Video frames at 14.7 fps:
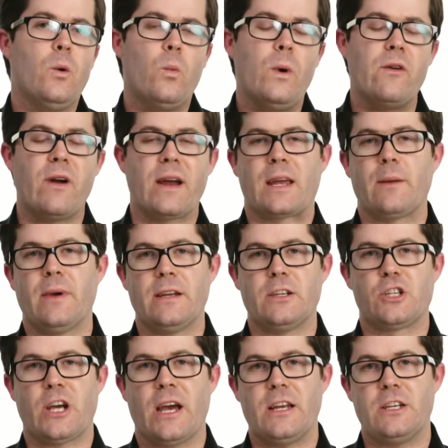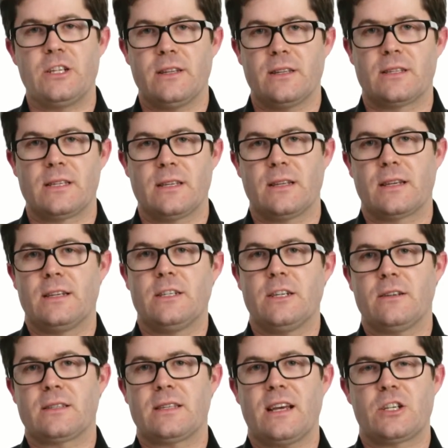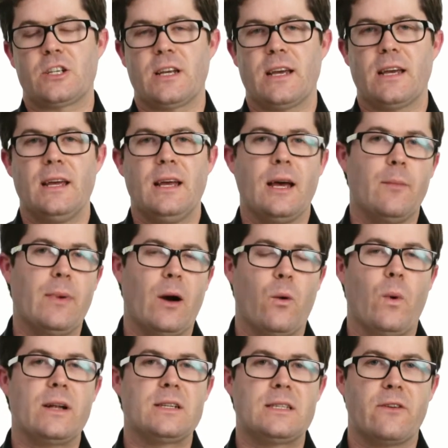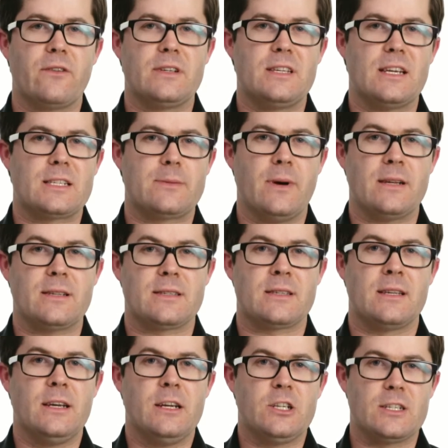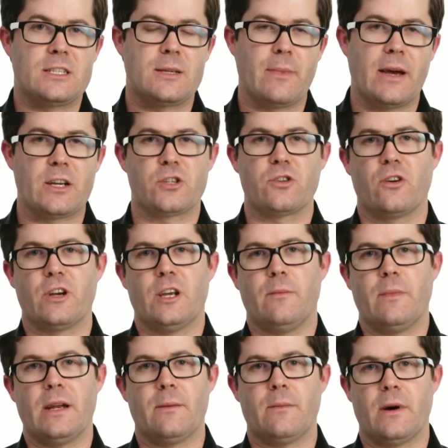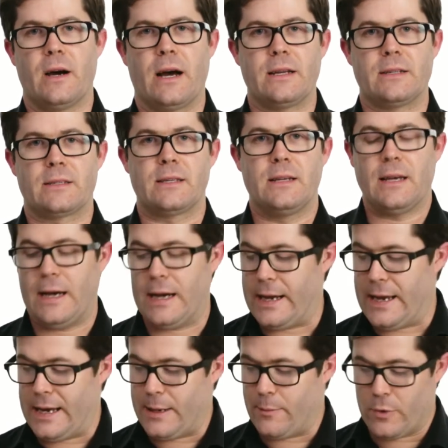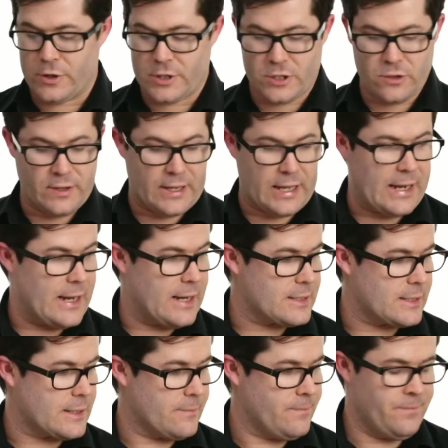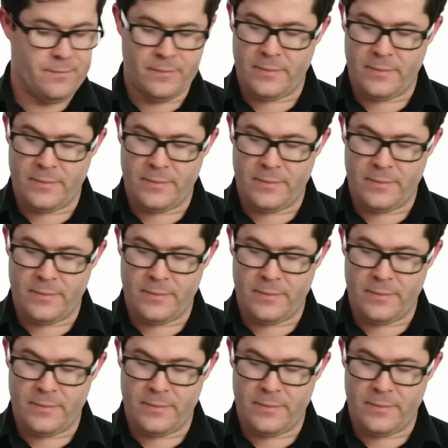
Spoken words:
We recommend changing the silica gel sachet about once every 6 months, just to make sure you minimize any moisture in the housing.